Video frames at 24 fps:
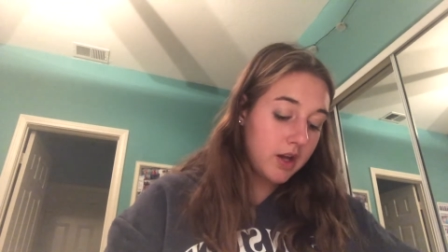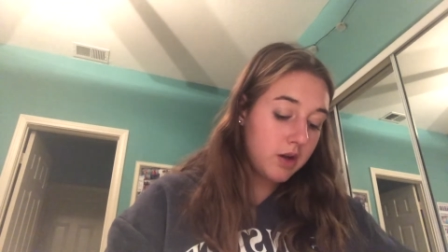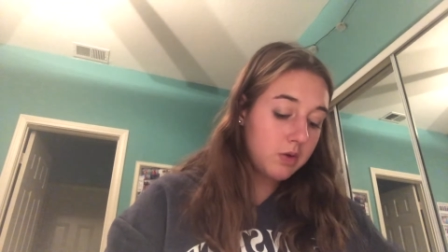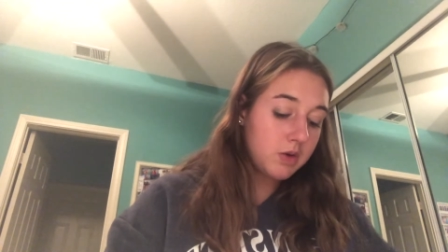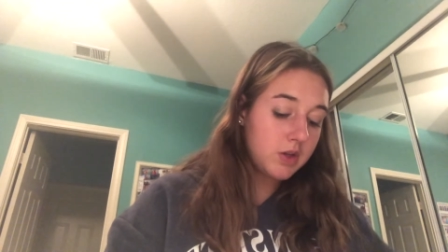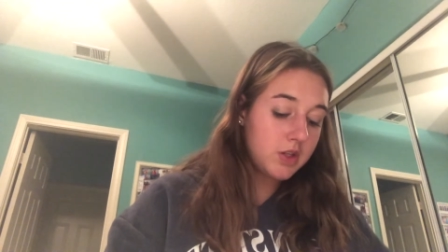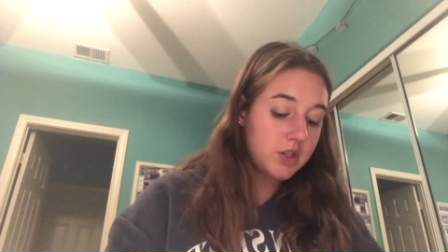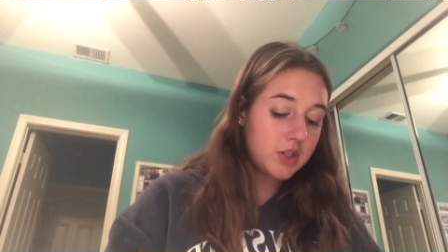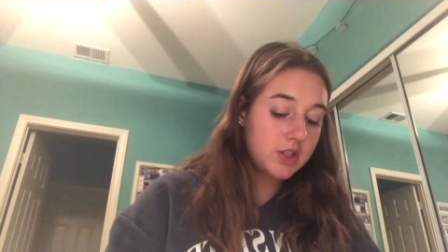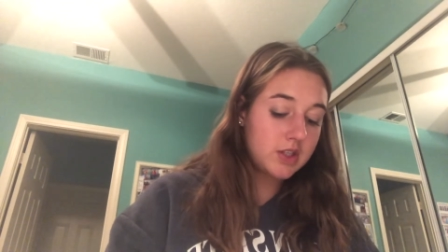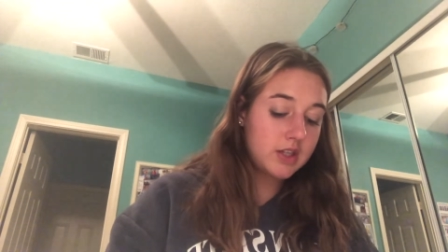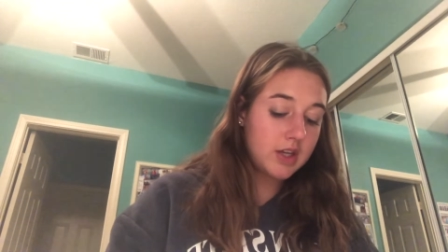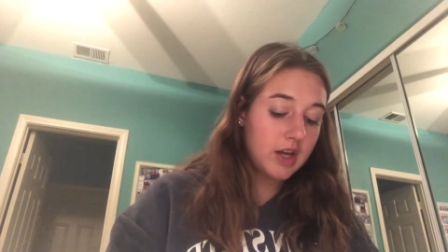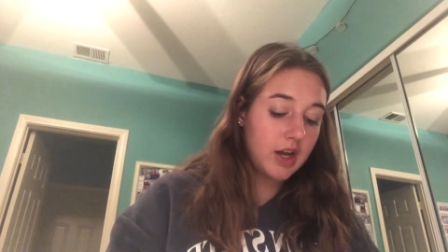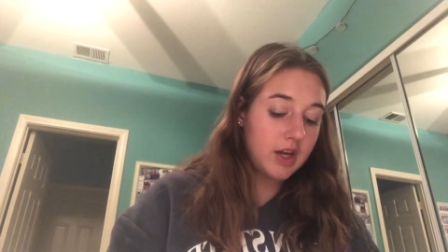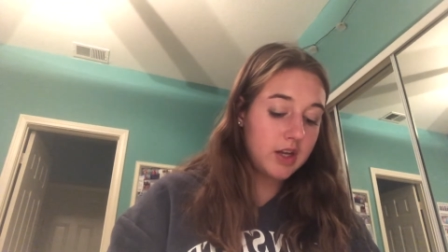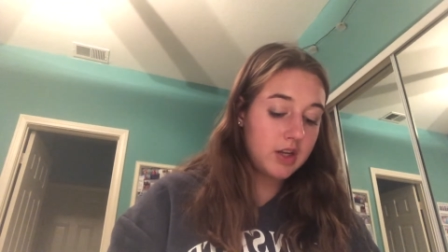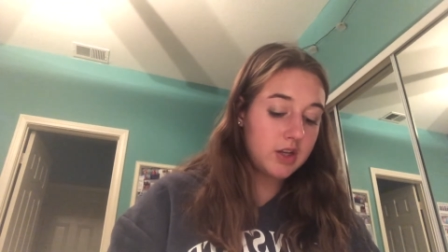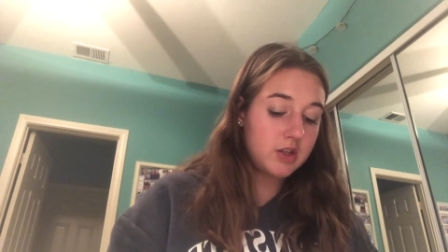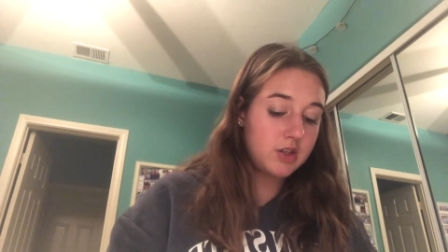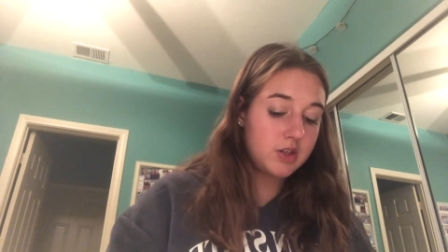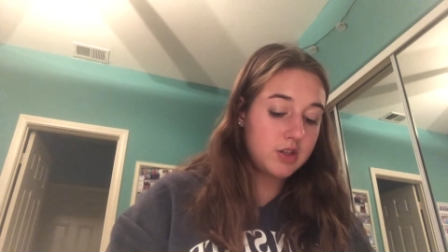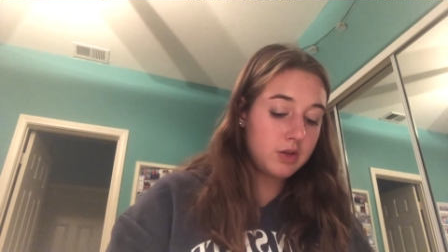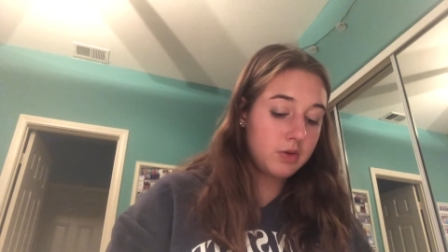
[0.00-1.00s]
always just kind
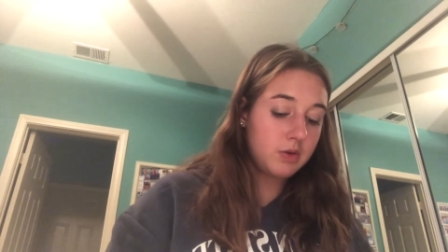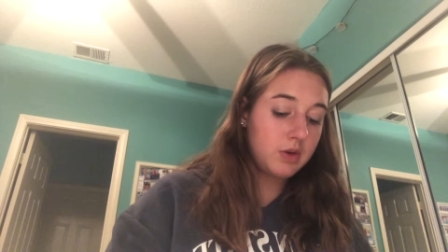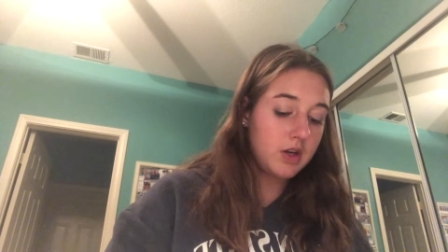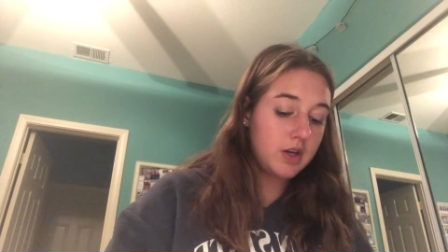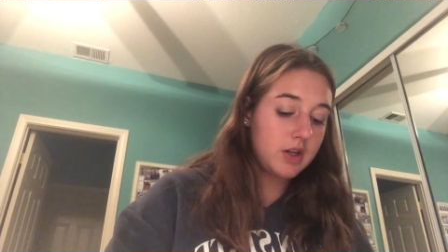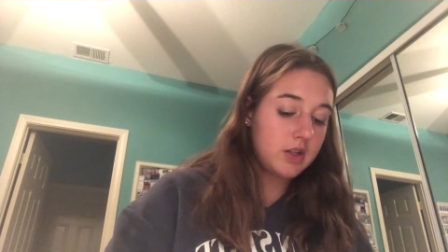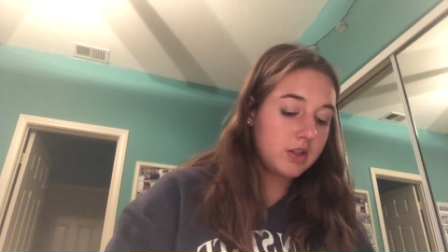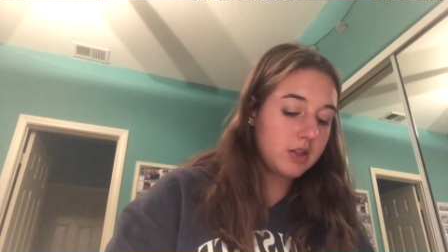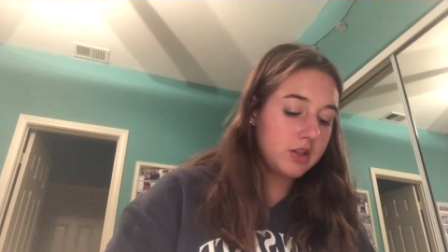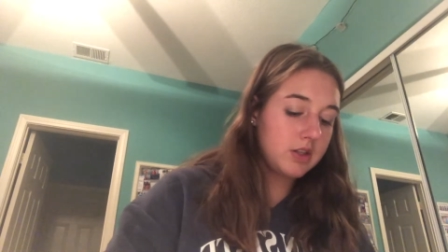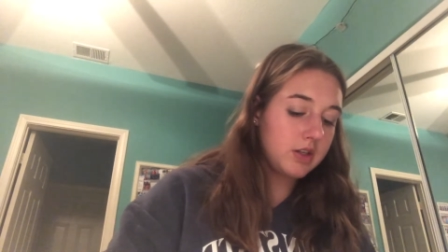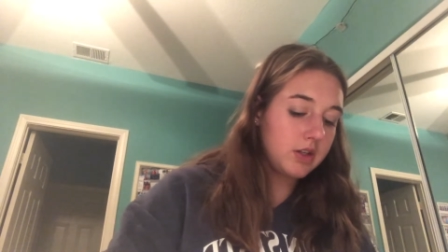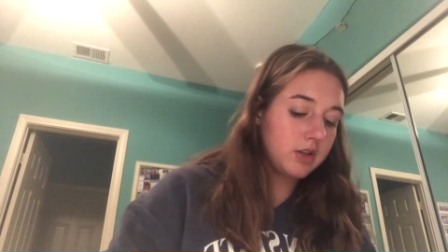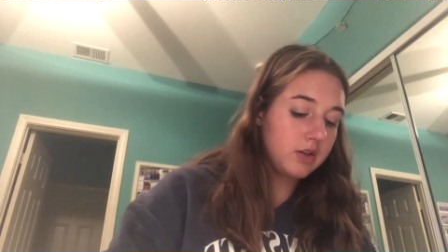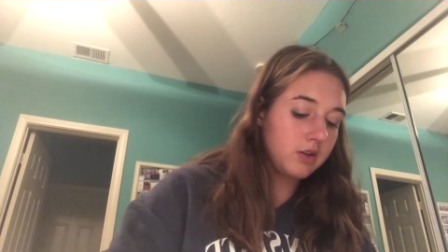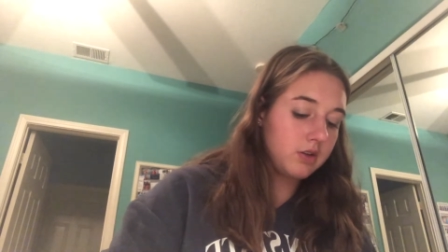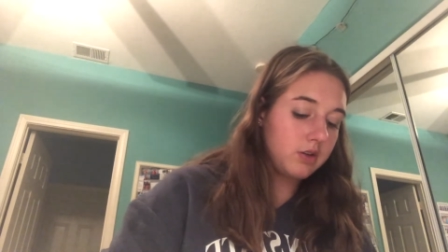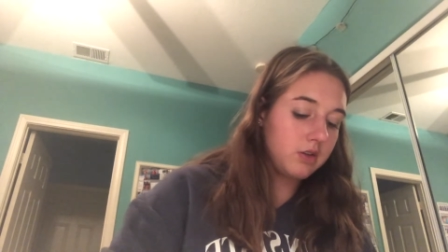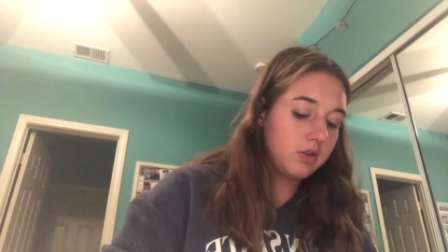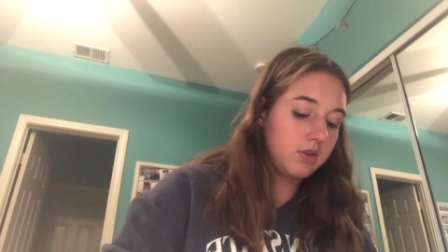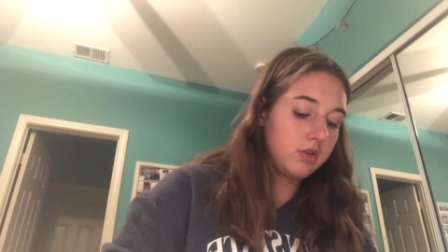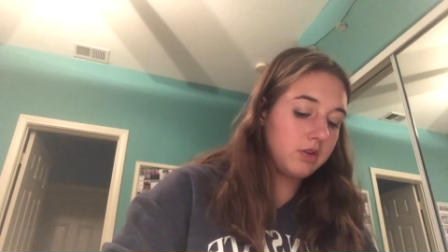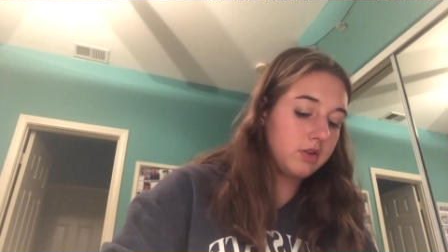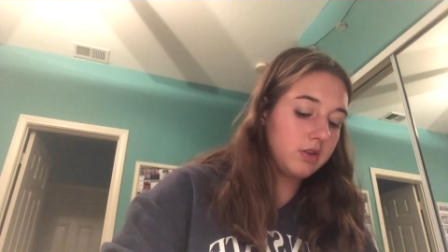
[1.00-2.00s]
of do it
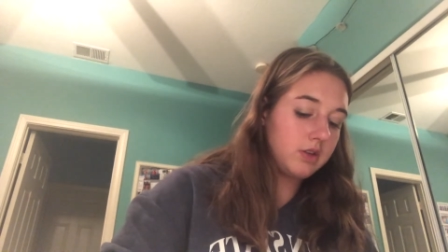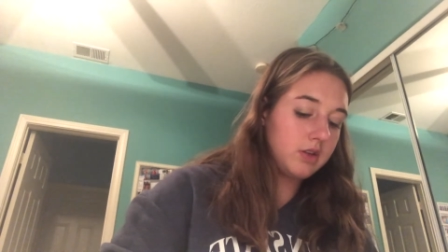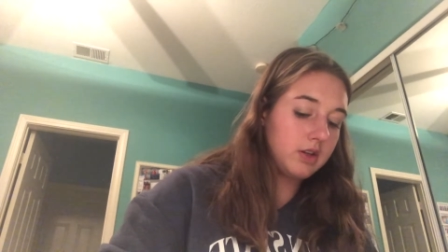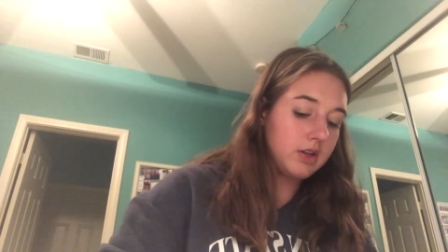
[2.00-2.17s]
until